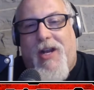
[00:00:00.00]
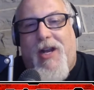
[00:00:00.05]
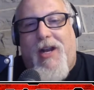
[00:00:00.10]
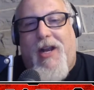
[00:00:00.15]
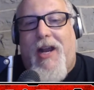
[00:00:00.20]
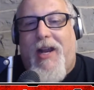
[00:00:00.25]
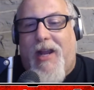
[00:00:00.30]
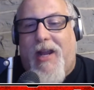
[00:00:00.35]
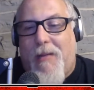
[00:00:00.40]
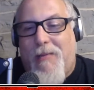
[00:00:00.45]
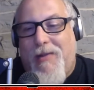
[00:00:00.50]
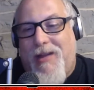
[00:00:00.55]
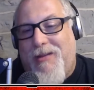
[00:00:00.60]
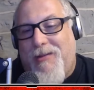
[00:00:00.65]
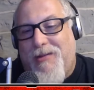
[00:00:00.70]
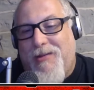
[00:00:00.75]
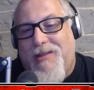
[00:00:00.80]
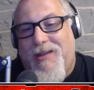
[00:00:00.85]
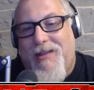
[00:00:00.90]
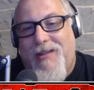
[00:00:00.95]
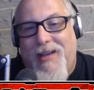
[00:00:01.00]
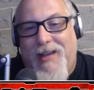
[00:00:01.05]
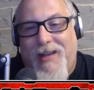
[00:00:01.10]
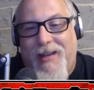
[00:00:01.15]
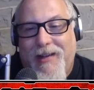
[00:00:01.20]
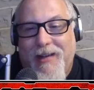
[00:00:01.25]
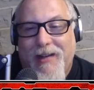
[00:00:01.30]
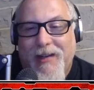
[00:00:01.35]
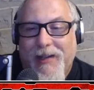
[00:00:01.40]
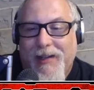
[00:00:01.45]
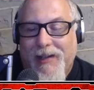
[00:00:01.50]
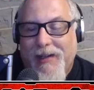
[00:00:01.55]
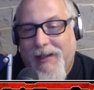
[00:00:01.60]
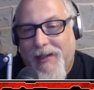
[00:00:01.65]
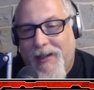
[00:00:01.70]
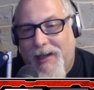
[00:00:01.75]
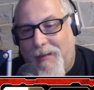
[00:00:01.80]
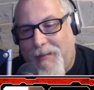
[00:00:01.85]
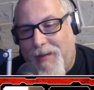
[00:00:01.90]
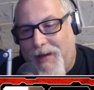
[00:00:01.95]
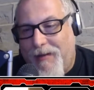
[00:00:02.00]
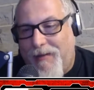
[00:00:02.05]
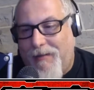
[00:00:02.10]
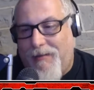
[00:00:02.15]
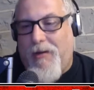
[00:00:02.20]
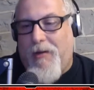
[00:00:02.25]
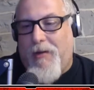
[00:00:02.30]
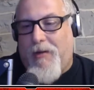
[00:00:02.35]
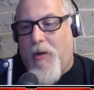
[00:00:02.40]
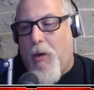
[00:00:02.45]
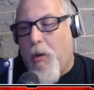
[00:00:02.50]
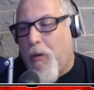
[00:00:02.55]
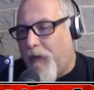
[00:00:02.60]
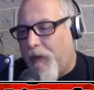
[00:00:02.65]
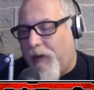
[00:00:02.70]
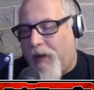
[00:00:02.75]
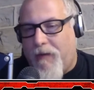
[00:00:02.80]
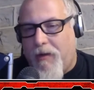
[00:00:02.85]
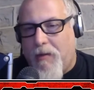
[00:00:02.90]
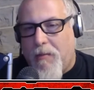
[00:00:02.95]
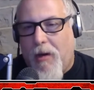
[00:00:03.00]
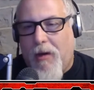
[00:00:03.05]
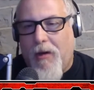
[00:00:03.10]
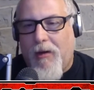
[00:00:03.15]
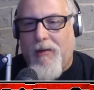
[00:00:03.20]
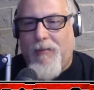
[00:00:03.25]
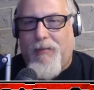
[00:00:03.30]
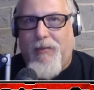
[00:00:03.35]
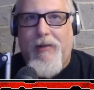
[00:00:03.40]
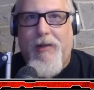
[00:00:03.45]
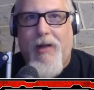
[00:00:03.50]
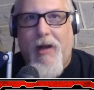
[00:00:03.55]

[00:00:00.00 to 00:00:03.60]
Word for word: I mean, there was nothing, overly remarkable,